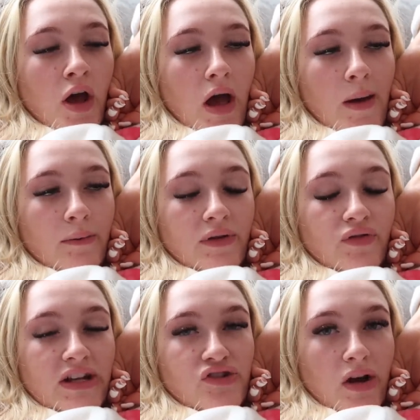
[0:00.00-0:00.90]
I'm gonna
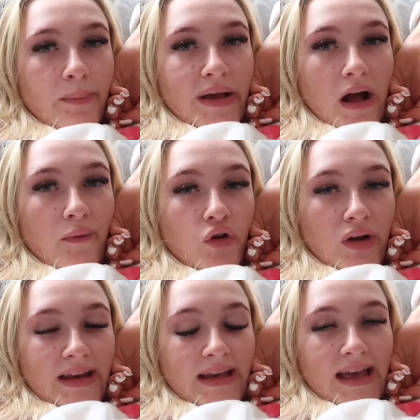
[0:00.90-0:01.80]
really try and pick up
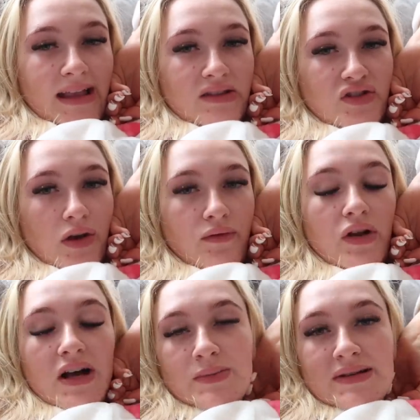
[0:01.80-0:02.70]
vlogging again, so if
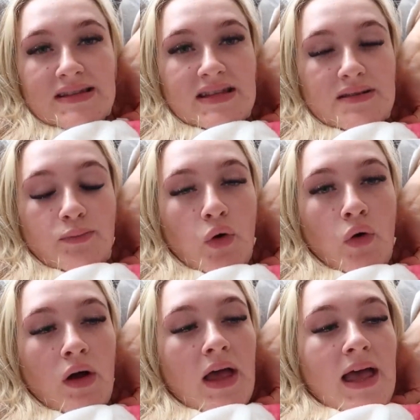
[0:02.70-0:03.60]
you guys want to see some
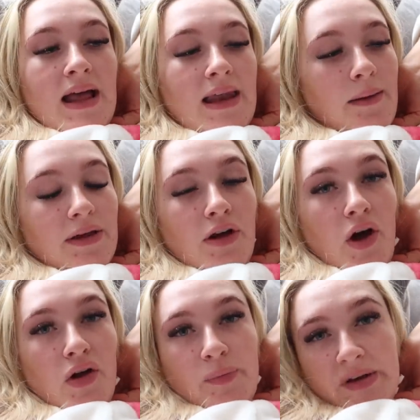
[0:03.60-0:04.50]
more, let me
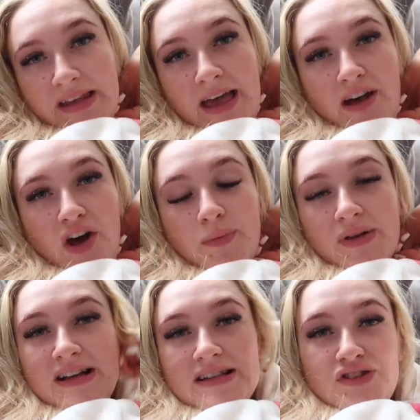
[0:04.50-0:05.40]
know. But yeah, hope
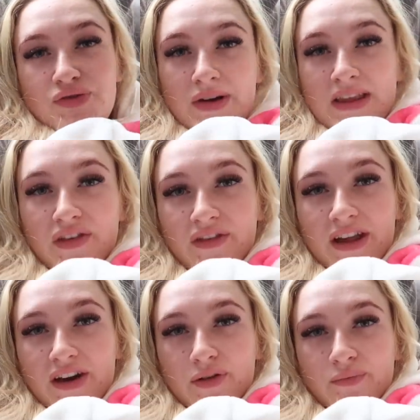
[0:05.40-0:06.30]
you guys enjoy the
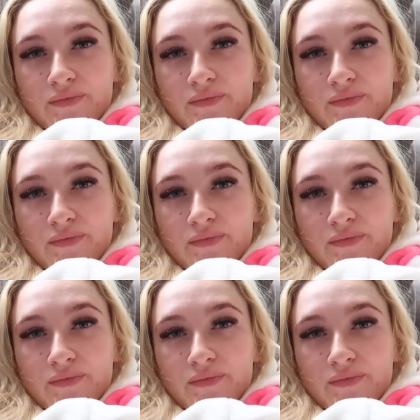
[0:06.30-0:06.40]
video.